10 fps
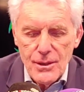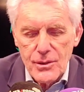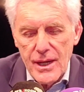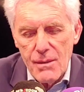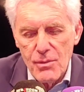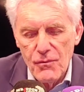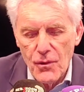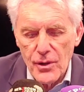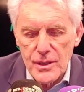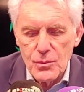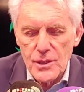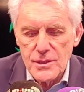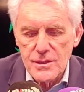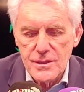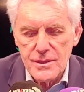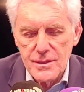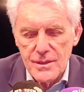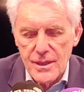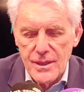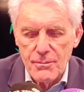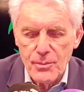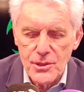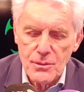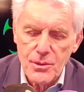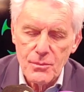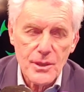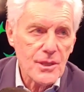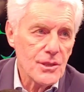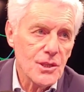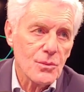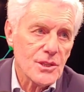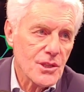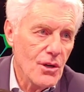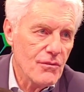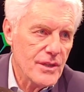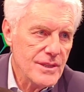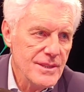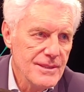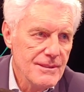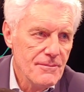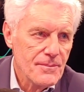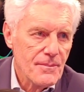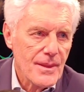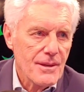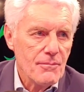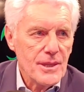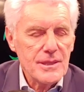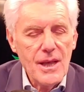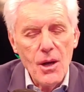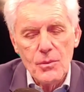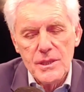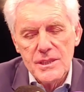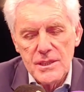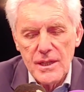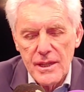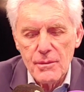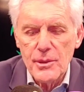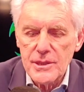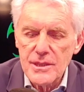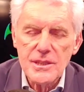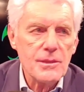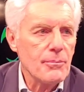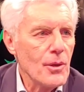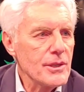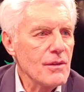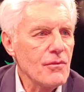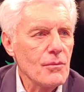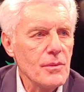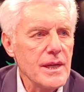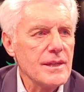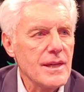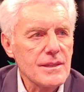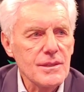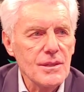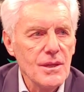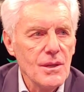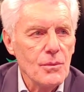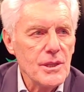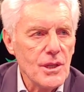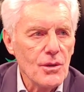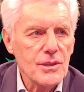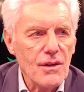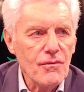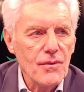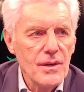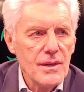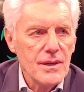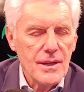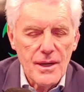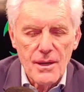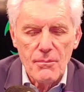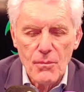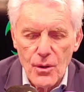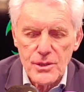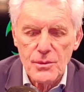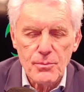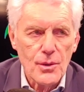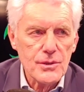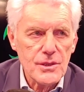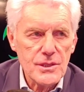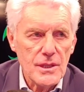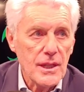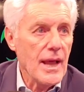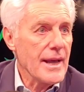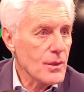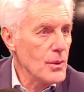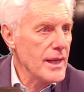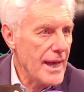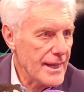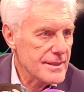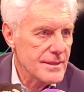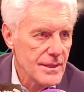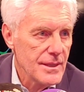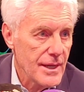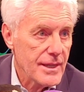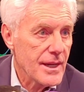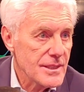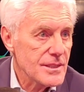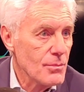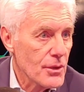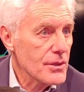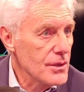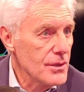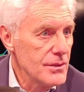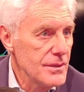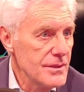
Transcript: okay, before it wasn't uh, possible because it was COVID, but now this is a little bit disappointing for me that we don't have uh, more supporters like we had against Morocco.